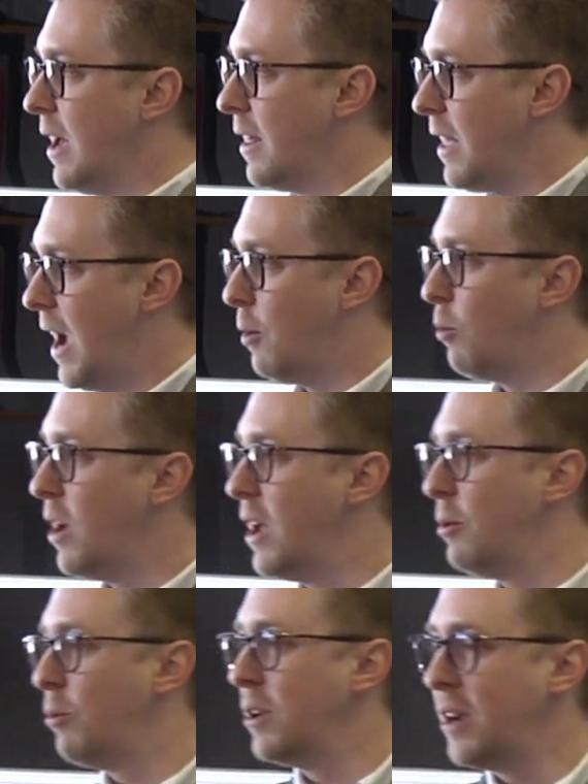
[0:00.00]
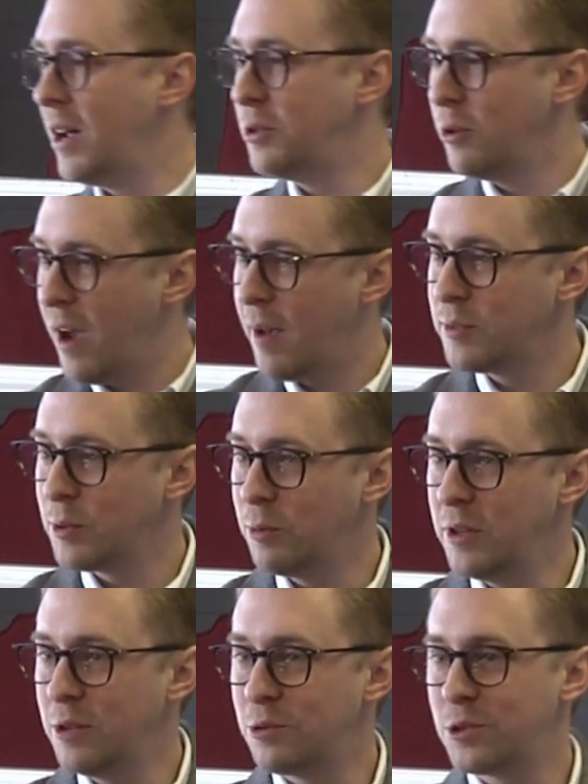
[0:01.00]
That way, when I do have
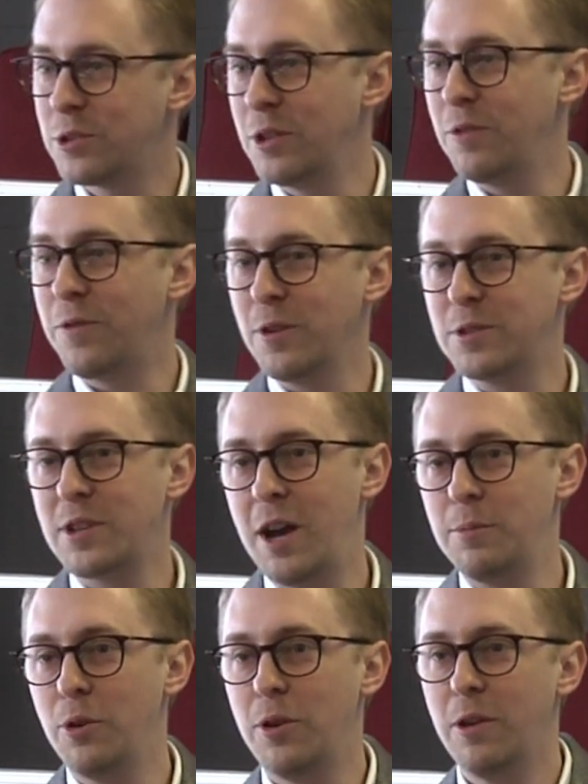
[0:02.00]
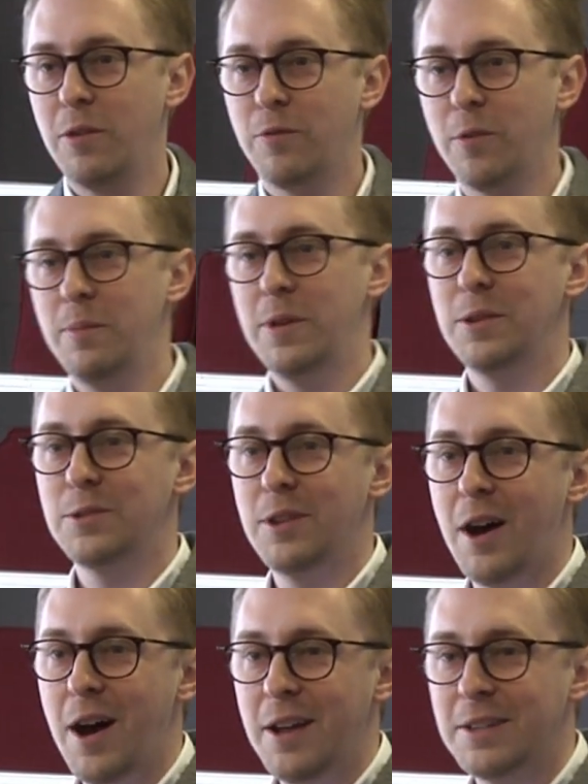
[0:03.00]
someone interested, the first time you're hearing from me is
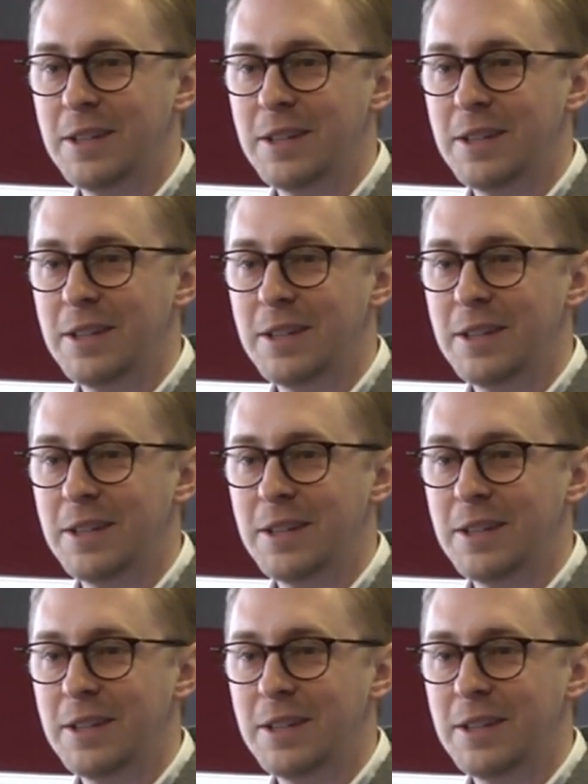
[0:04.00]
not,